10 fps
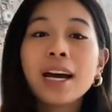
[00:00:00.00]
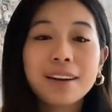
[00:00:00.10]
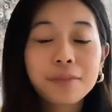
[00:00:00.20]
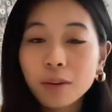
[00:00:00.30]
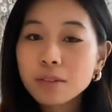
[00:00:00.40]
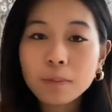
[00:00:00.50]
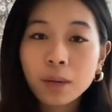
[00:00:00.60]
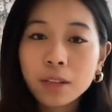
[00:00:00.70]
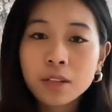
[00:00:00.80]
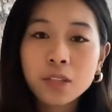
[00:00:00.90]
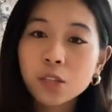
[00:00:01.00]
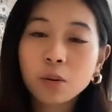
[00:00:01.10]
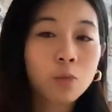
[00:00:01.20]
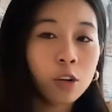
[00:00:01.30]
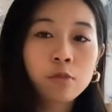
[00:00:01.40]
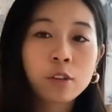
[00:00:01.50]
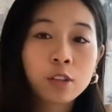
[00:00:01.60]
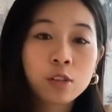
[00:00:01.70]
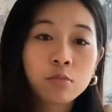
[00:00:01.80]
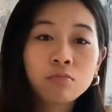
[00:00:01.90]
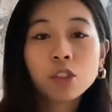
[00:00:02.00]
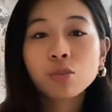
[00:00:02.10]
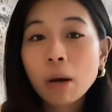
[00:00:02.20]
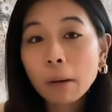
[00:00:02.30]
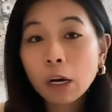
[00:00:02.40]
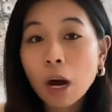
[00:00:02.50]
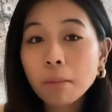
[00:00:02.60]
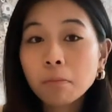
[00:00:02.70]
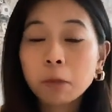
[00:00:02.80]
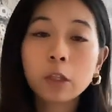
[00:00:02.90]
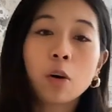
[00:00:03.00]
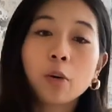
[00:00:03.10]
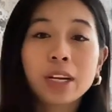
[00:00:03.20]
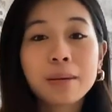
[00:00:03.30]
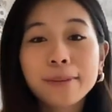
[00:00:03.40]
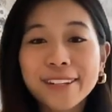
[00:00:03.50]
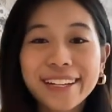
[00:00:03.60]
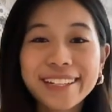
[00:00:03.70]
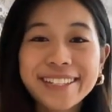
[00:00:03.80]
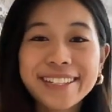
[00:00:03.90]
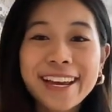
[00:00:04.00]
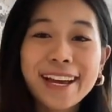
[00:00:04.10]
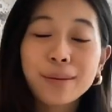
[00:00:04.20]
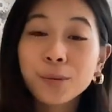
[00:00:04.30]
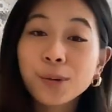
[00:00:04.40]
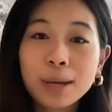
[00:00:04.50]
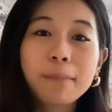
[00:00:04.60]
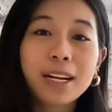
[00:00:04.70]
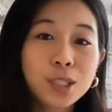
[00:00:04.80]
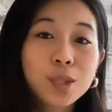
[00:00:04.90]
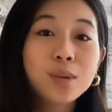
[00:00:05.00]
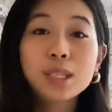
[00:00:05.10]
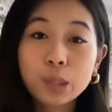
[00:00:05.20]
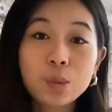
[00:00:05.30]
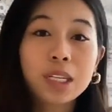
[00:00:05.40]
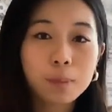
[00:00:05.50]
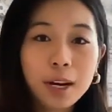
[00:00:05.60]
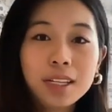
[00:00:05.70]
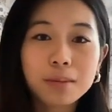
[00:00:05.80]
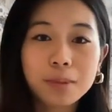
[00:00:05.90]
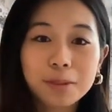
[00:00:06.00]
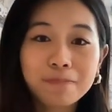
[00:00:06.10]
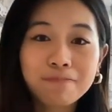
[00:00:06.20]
If those methods don't work for you, just drop a comment below or email us, and we'll get back to you as soon as possible.